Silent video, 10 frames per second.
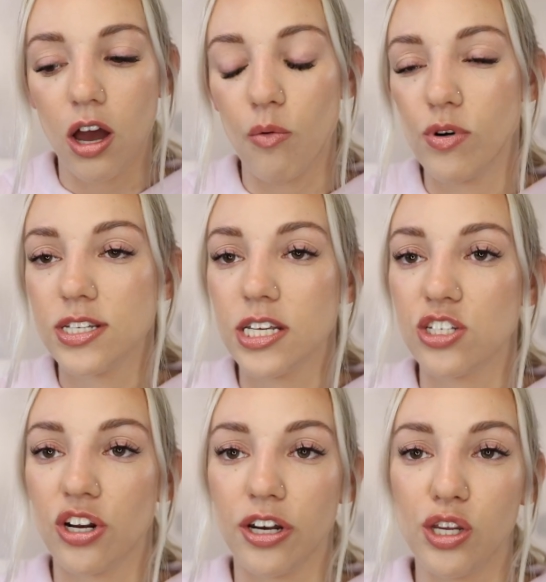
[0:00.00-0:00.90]
uh, once they
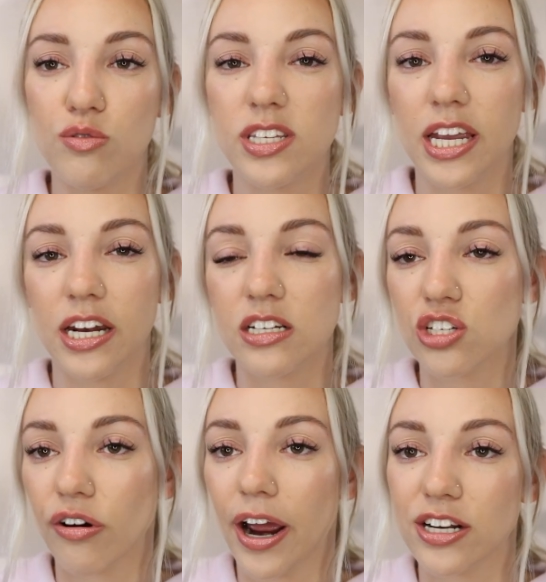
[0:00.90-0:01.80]
started using it, it
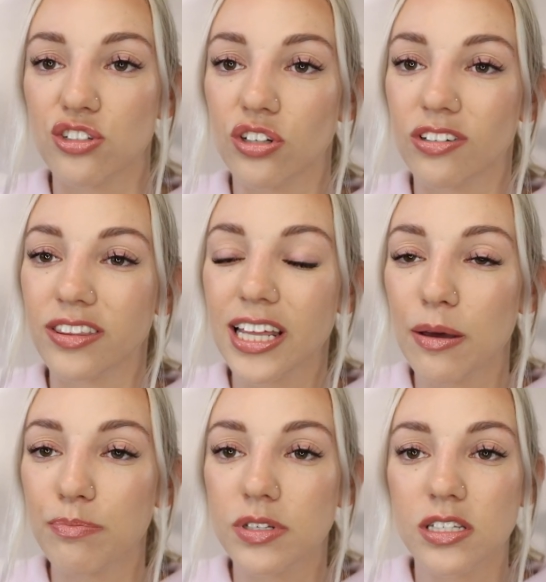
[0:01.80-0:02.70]
scratched their
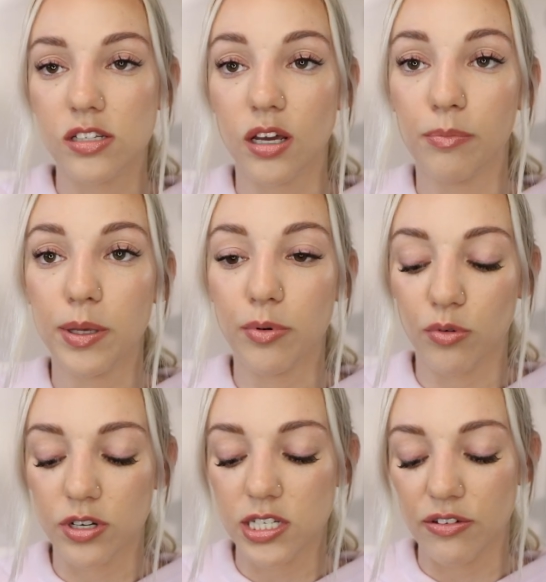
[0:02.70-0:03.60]
lips. Some people
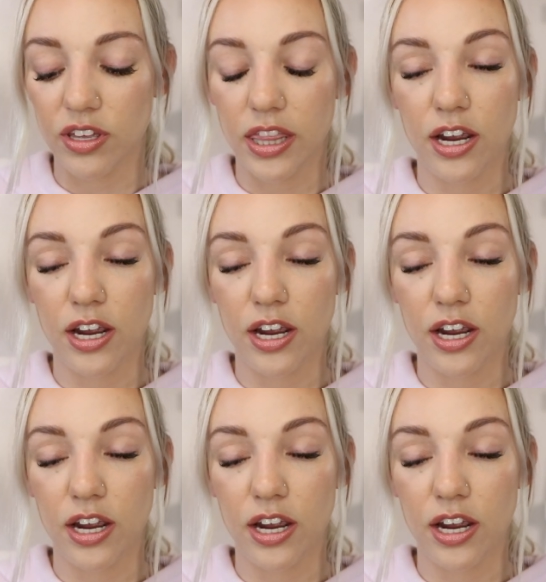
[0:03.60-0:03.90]
were receiving